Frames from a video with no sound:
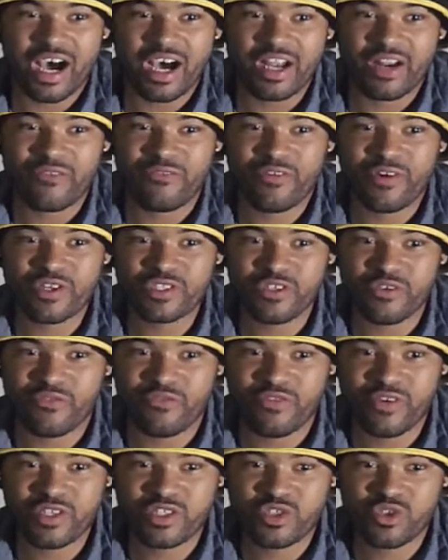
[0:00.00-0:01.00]
The first
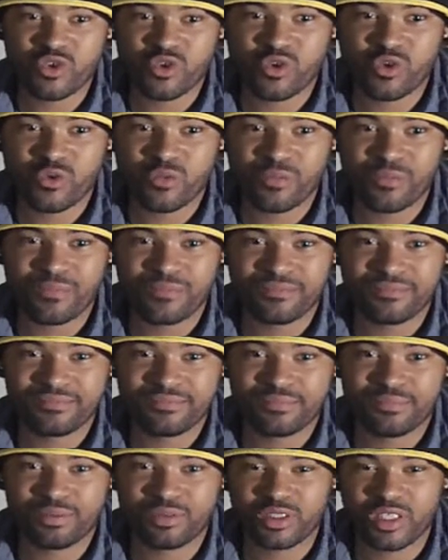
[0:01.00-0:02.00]
official
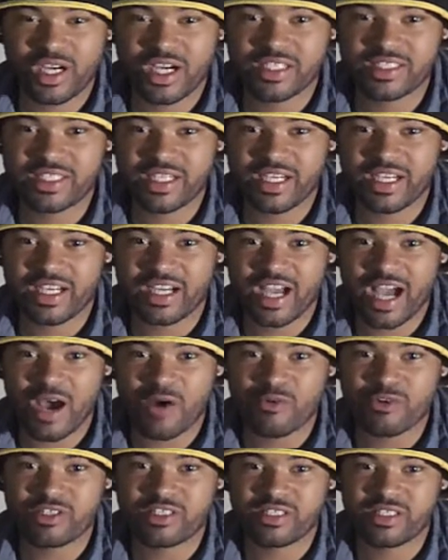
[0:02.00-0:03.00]
project
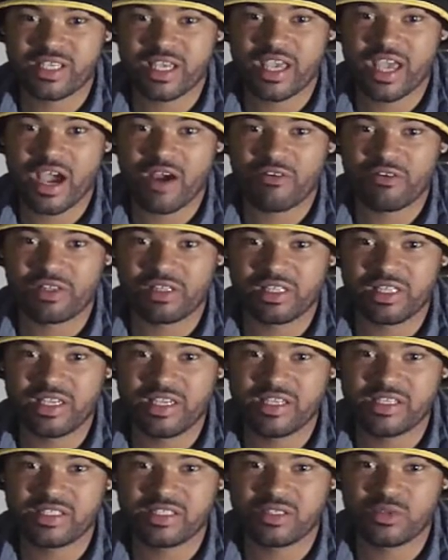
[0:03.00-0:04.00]
I would say I
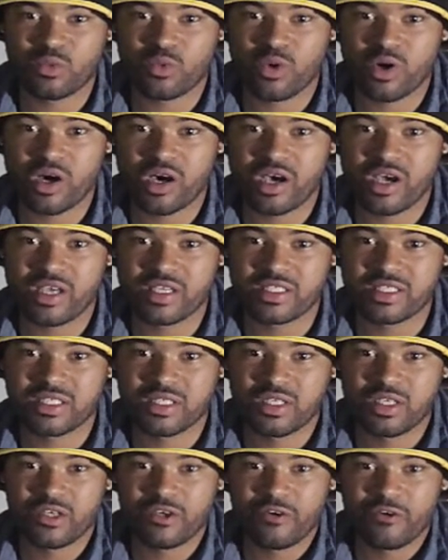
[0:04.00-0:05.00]
released was
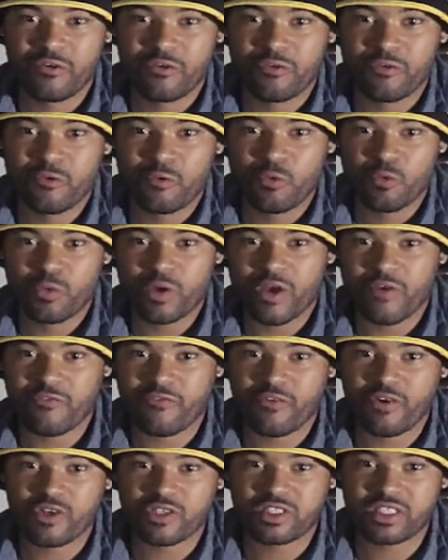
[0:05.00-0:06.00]
when I
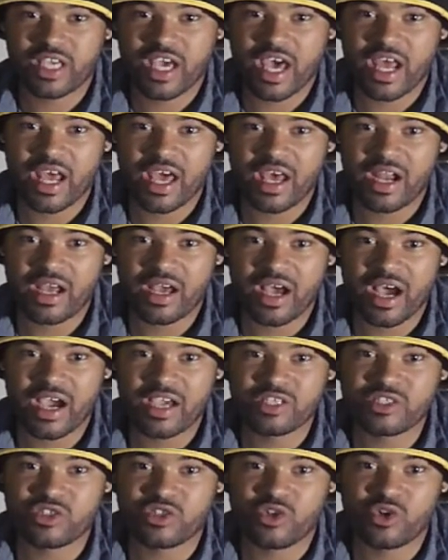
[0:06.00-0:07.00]
first got out of
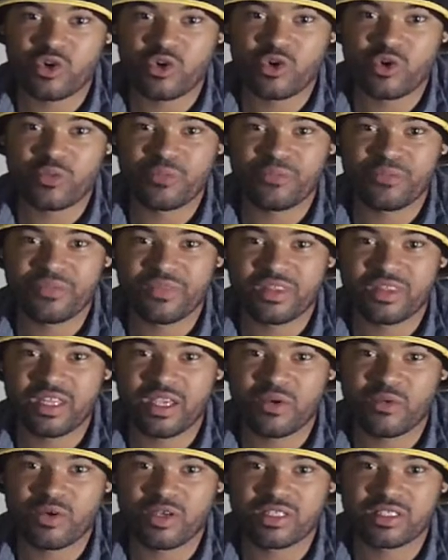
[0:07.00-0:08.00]
high school. I
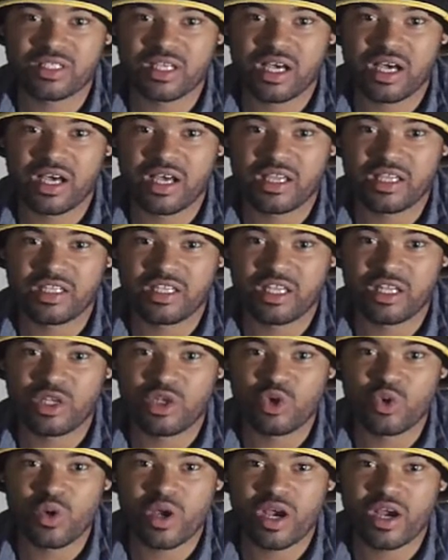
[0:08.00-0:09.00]
think it was the
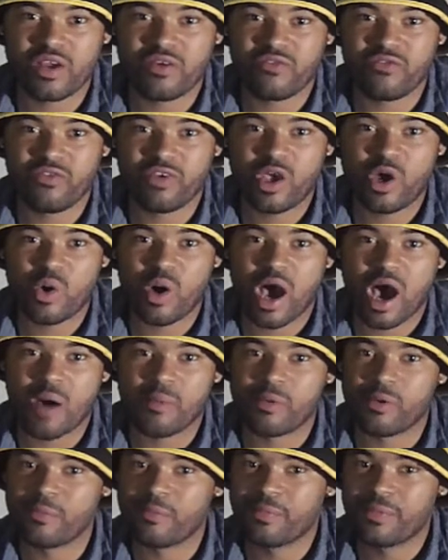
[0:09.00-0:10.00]
New Airy Phil
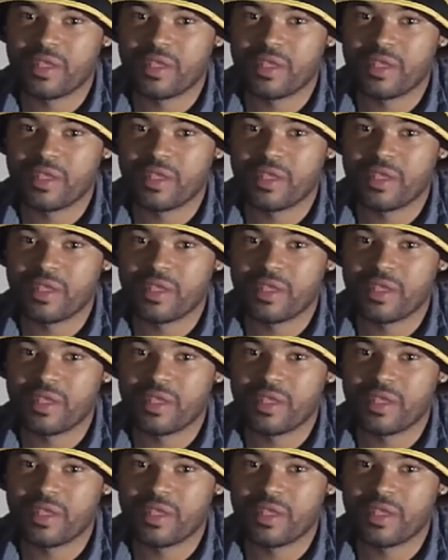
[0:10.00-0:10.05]
album.